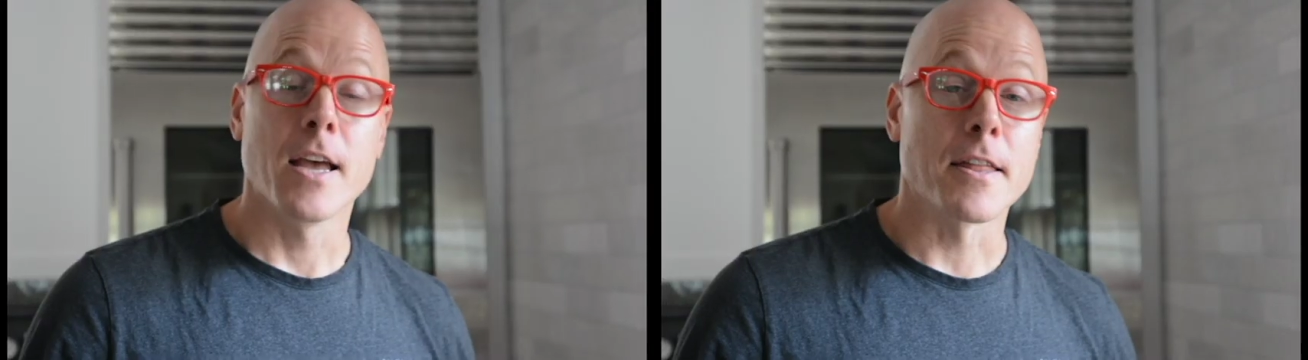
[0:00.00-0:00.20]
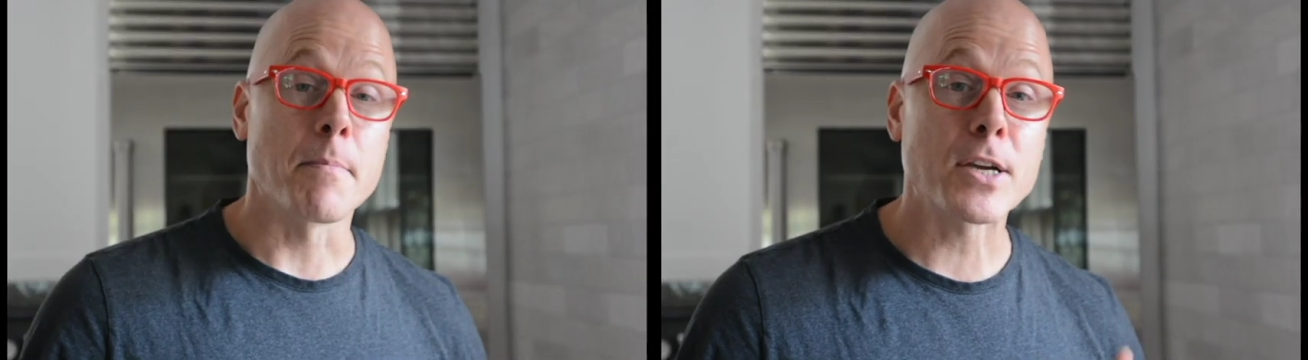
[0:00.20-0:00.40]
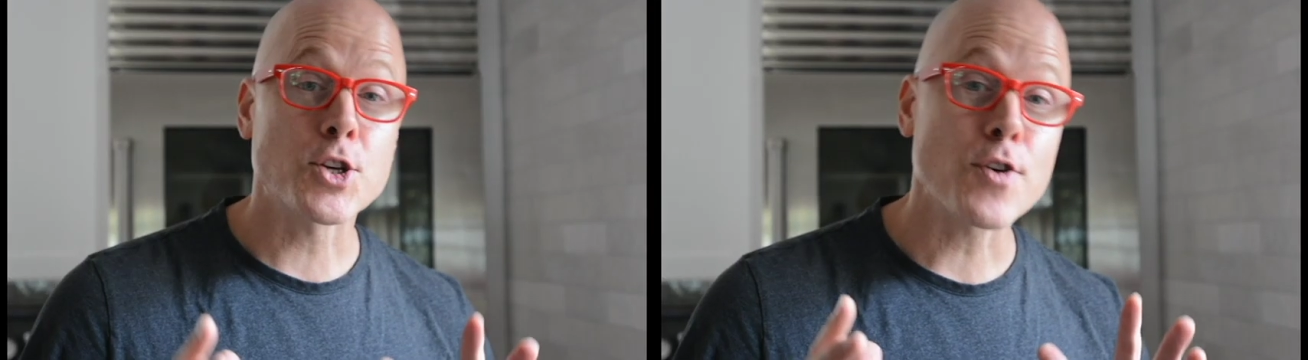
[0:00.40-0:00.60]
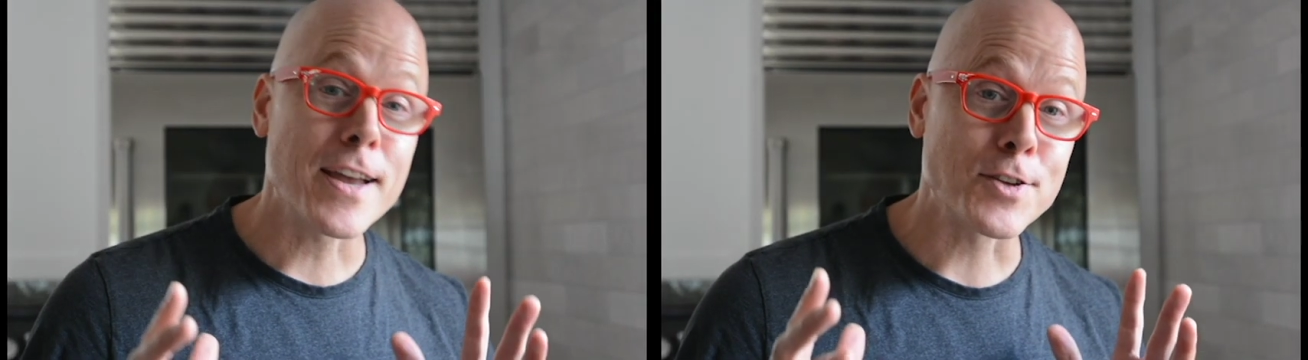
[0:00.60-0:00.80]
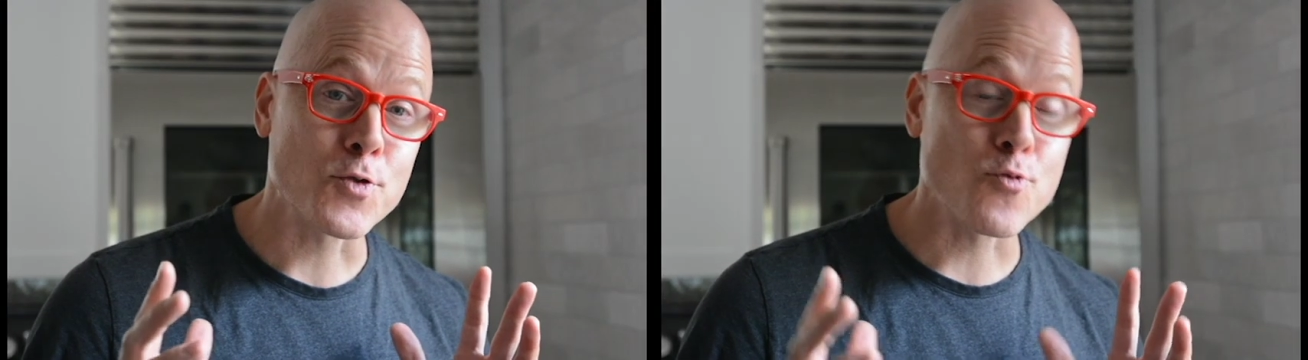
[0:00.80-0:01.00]
The mixture
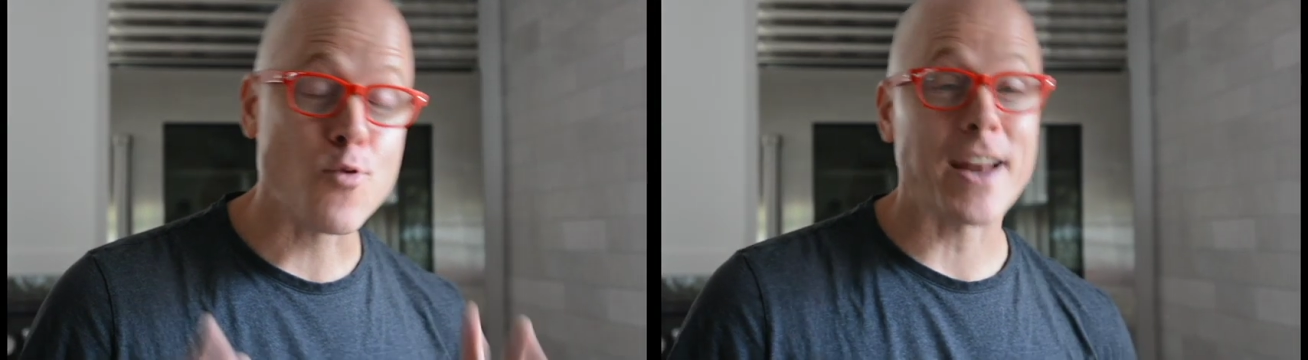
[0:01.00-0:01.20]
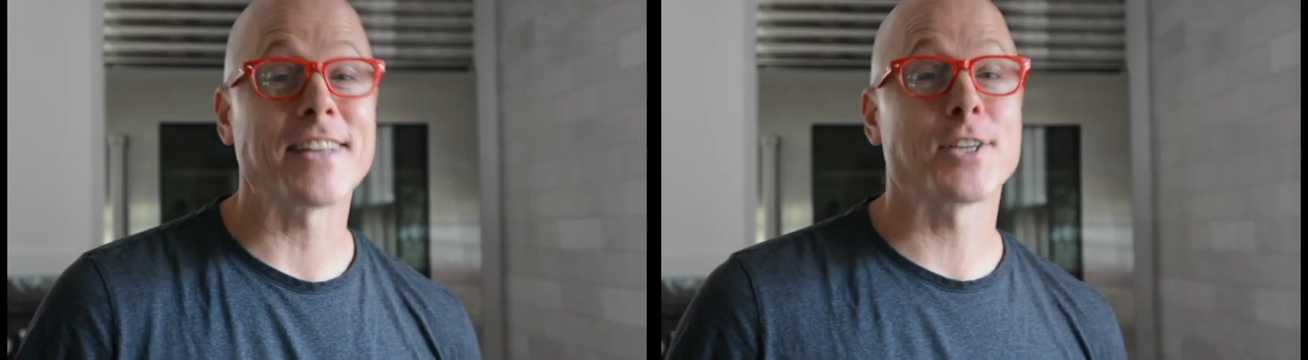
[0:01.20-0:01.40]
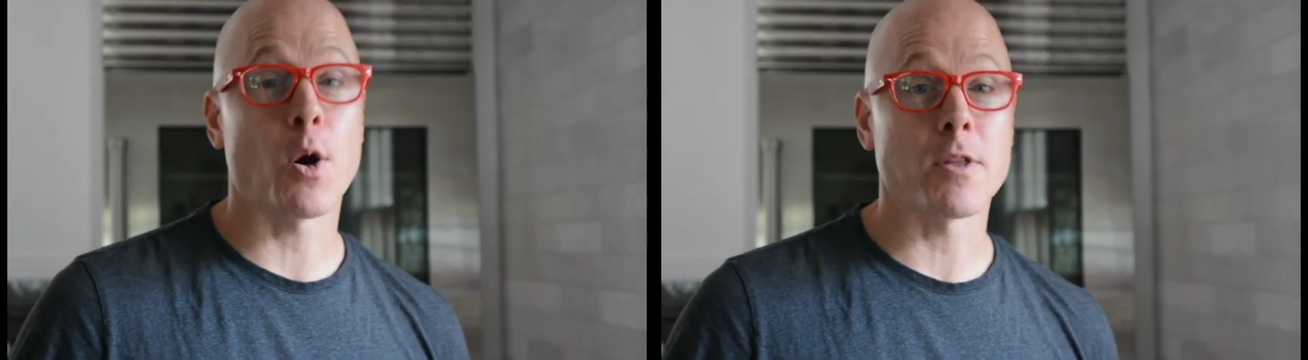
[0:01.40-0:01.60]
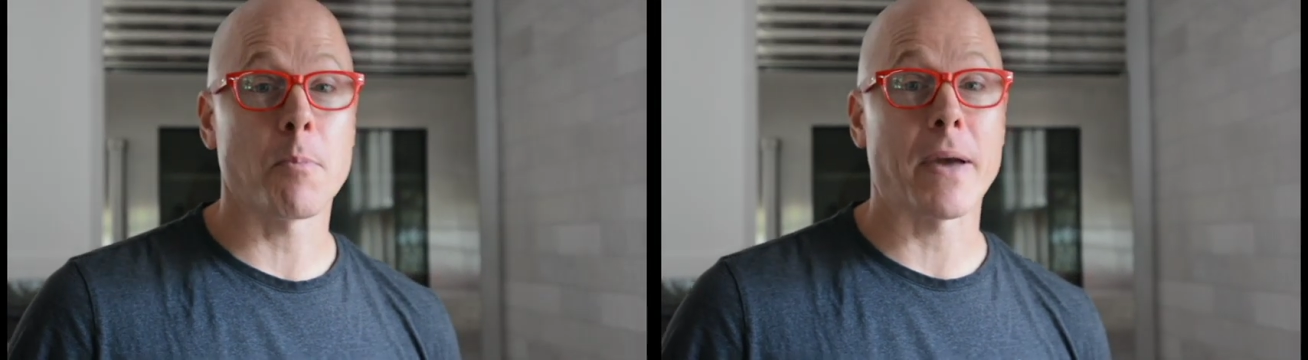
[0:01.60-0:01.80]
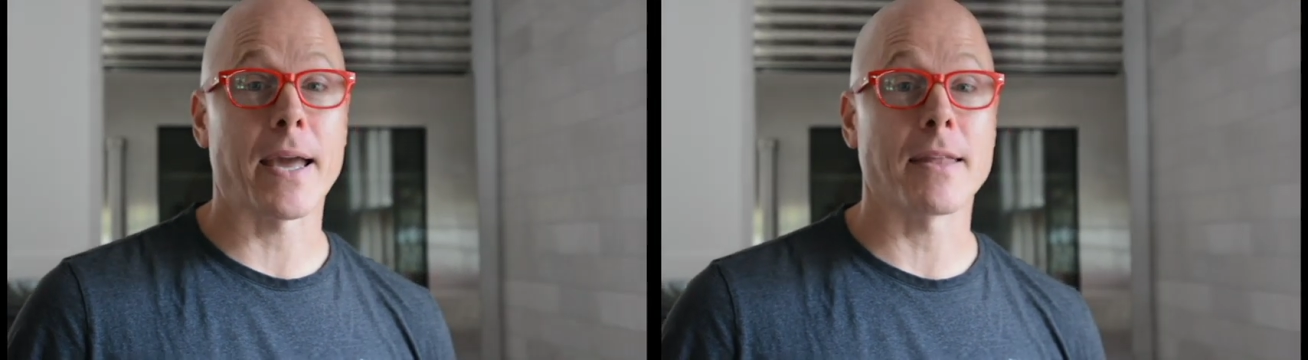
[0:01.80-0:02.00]
is ready to go in the
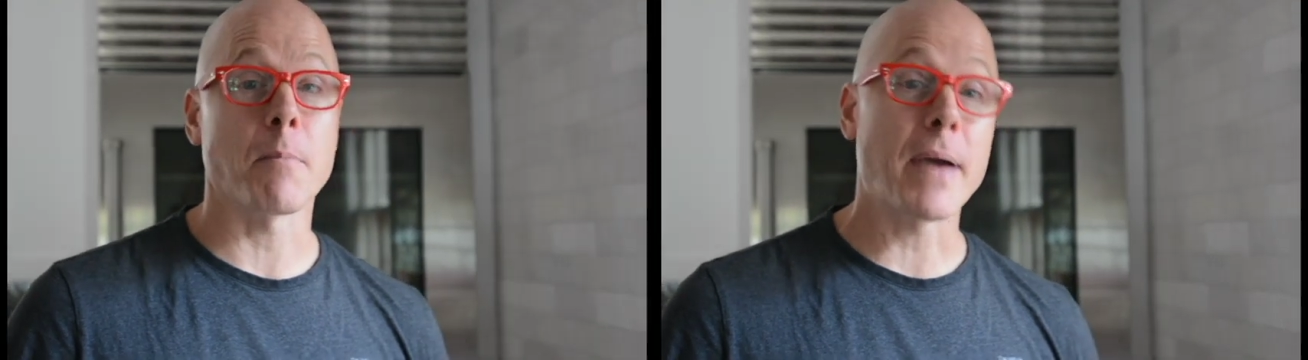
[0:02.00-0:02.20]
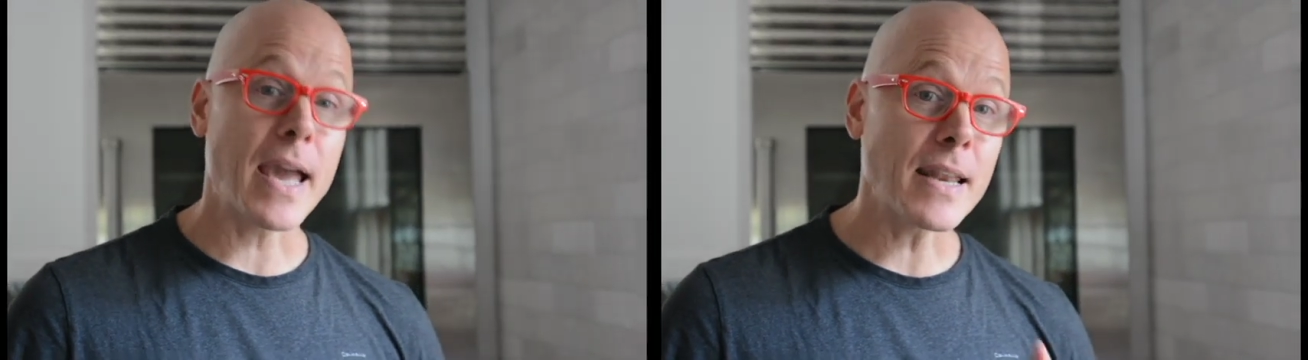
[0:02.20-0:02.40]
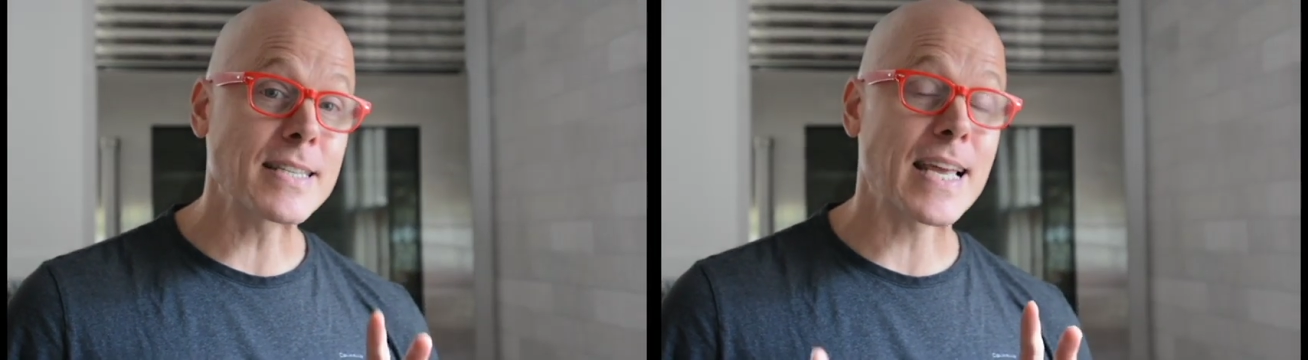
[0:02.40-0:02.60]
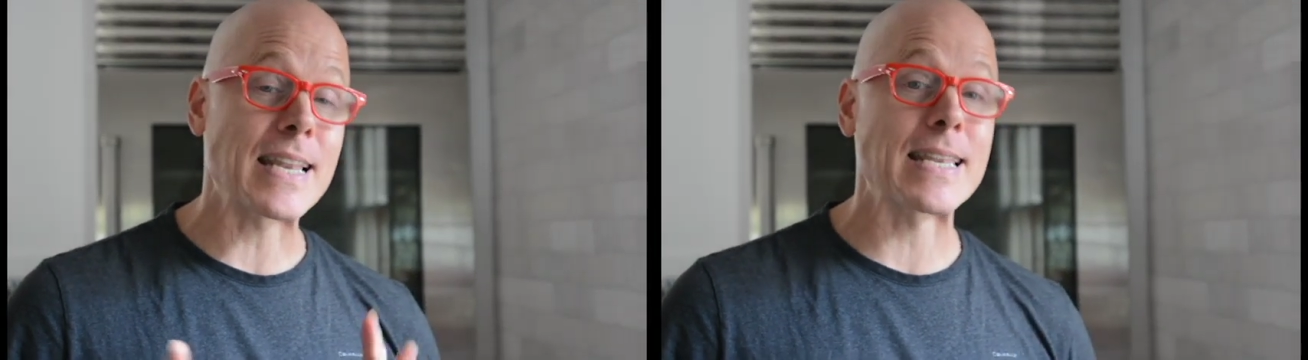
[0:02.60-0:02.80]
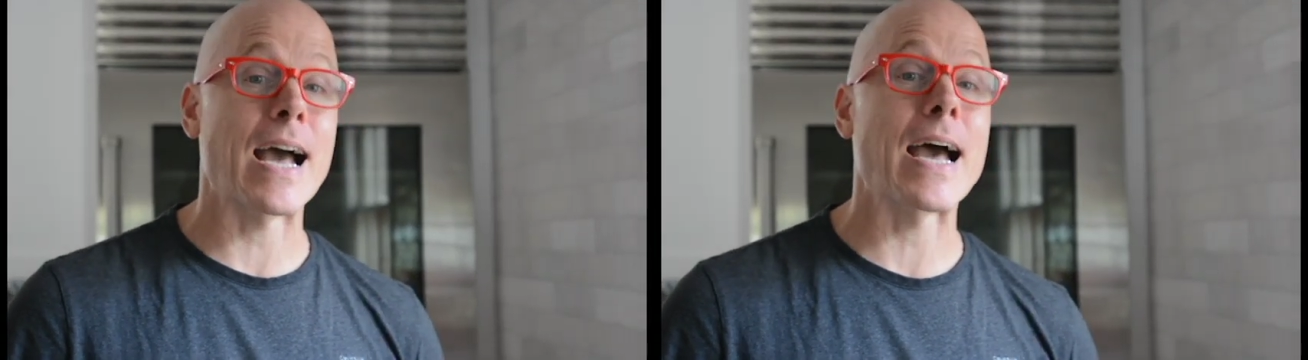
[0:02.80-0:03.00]
pan. The pan is a
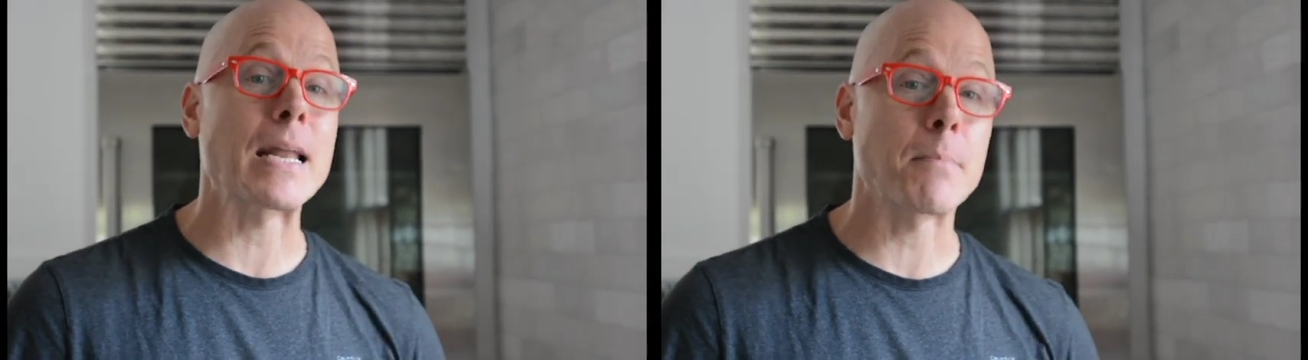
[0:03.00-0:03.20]
9